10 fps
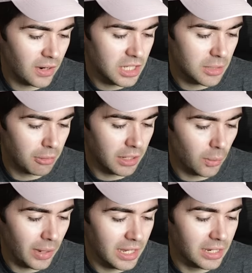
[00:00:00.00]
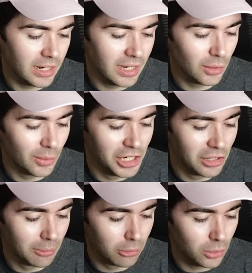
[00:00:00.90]
very Spring Awakening,
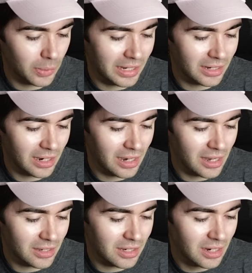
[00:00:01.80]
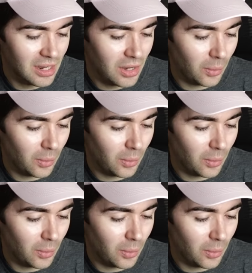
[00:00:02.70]
original Broadway cast.